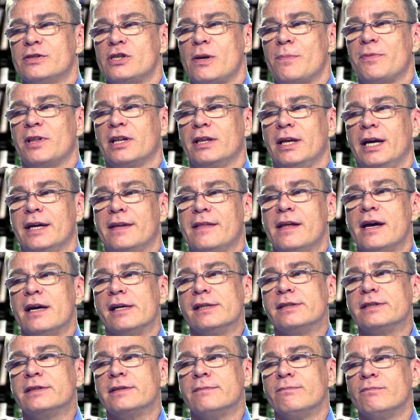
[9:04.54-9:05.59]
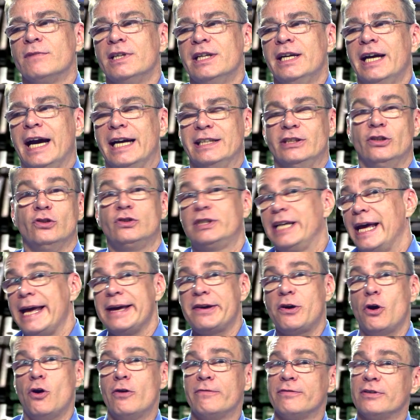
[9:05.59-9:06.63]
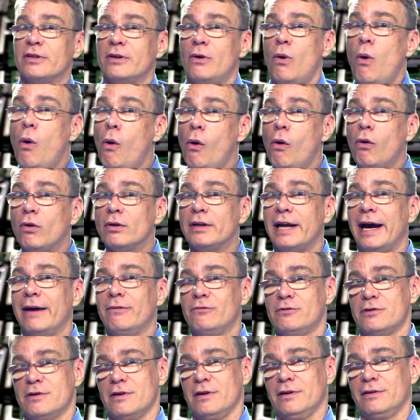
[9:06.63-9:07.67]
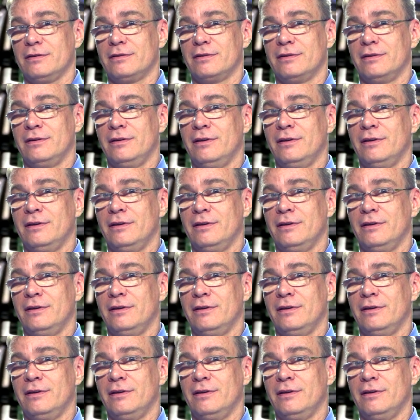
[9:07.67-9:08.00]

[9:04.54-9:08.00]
something like this, and you take over the whole network,